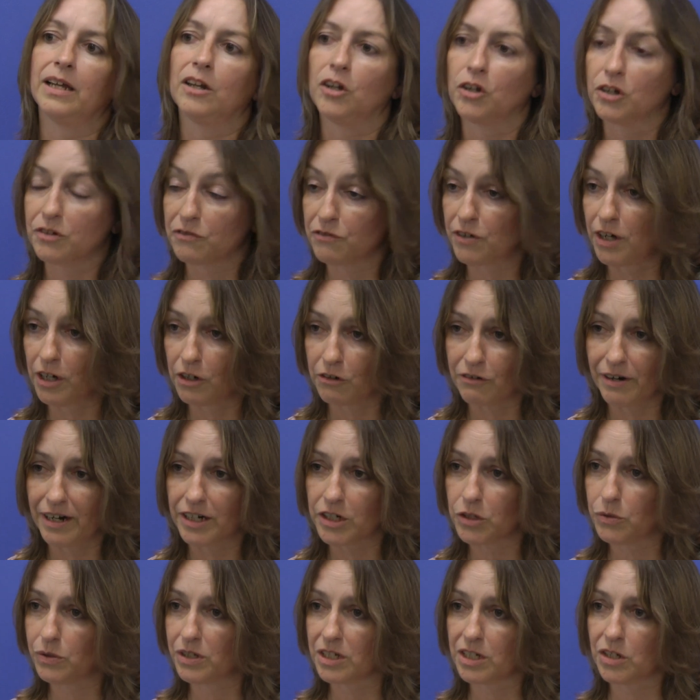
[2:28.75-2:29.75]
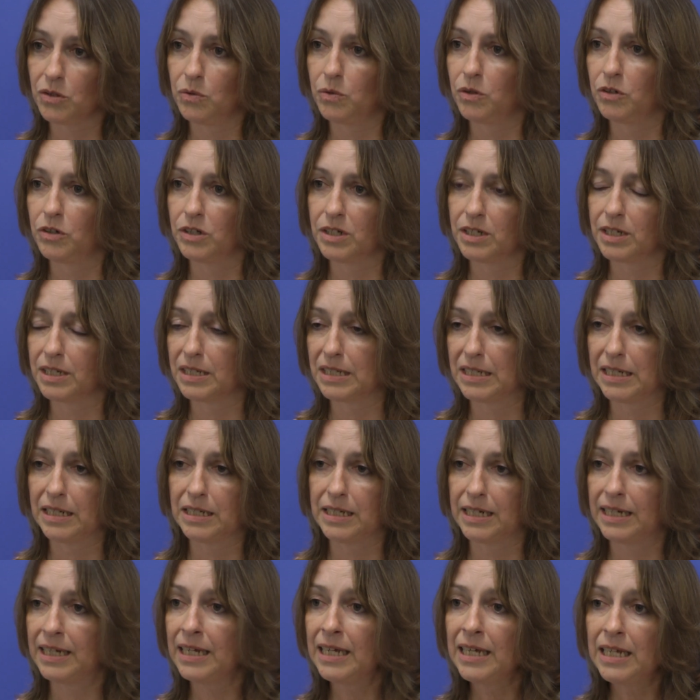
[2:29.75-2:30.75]
A lot of our graduates go on to
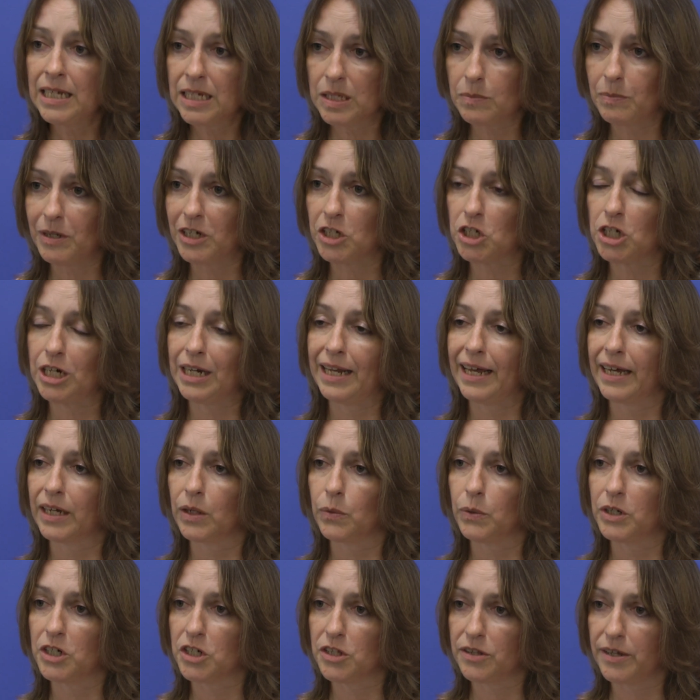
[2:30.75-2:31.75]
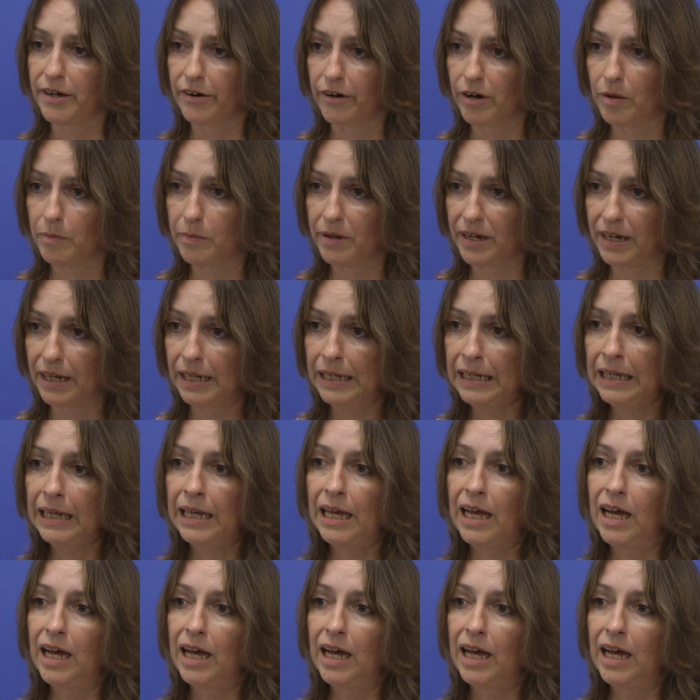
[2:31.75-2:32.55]
study speech and language therapy.